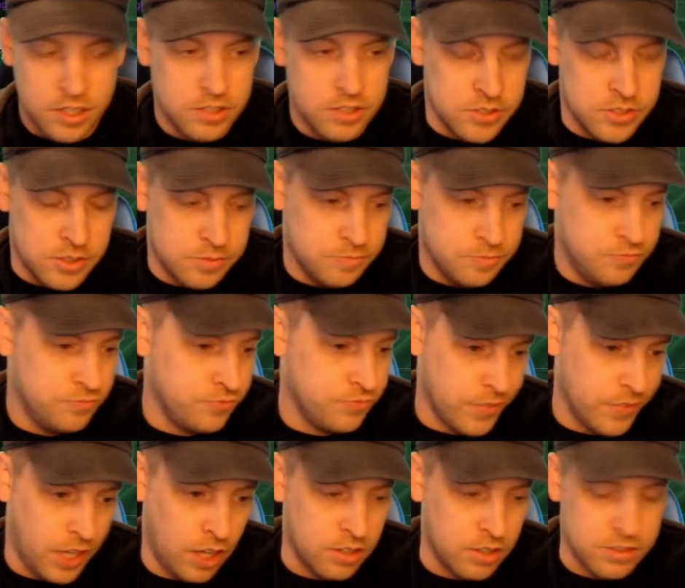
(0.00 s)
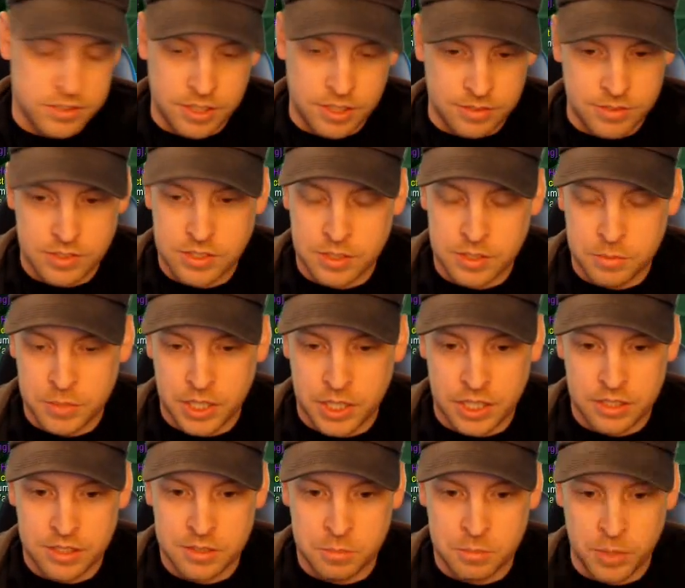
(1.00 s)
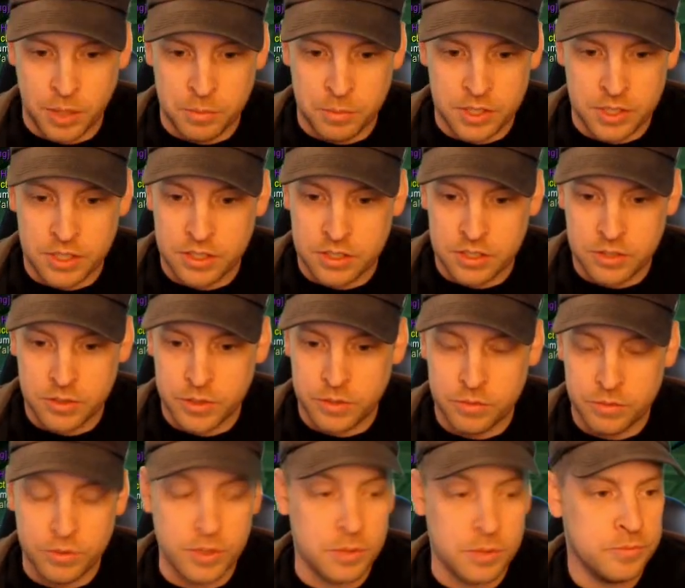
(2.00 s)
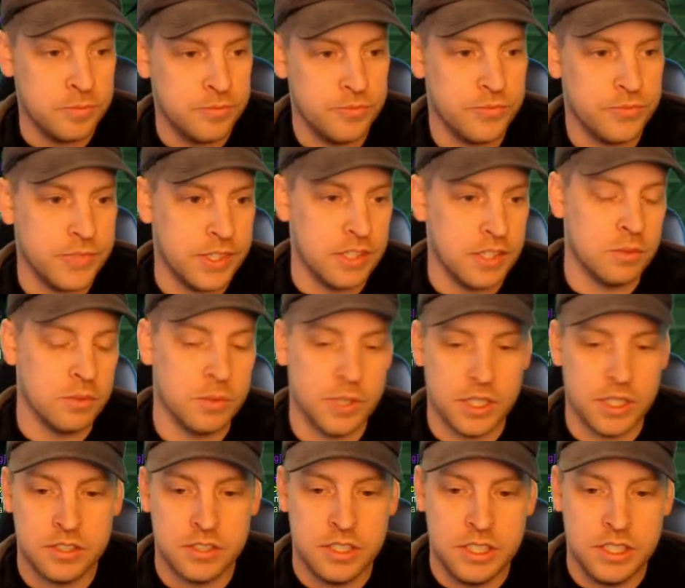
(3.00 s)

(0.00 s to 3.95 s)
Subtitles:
So I'll just have to sit in that. It's probably a coin flip either way.